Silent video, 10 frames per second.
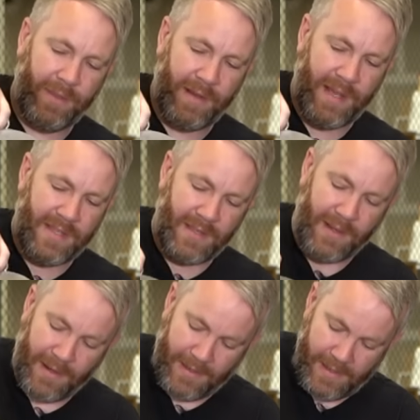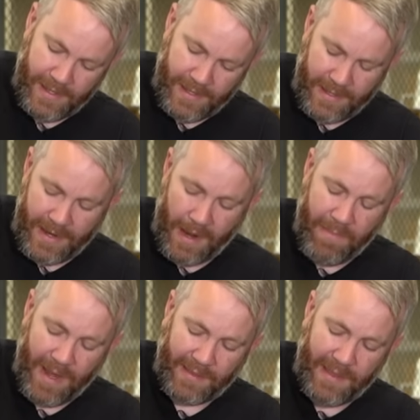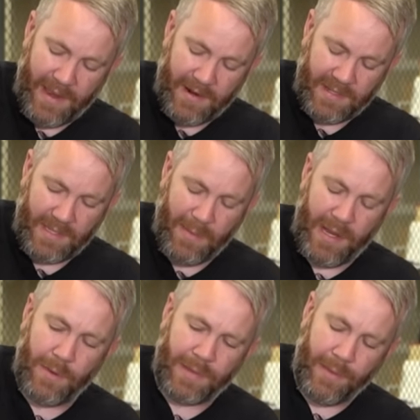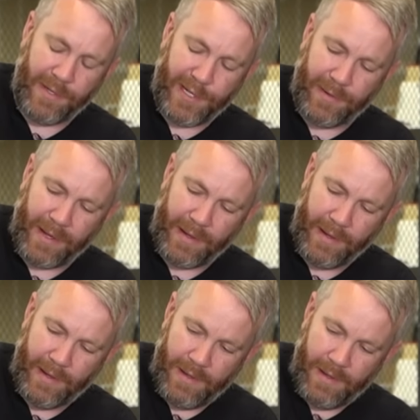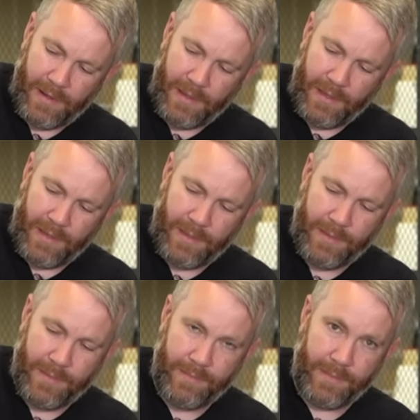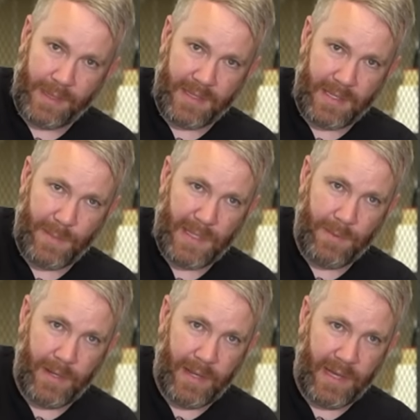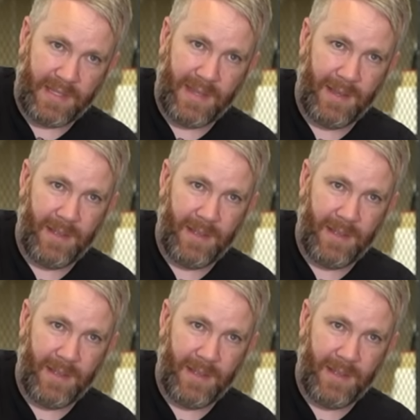with a nice little nut back there. Somebody knew what they were doing, because it spins pretty nice.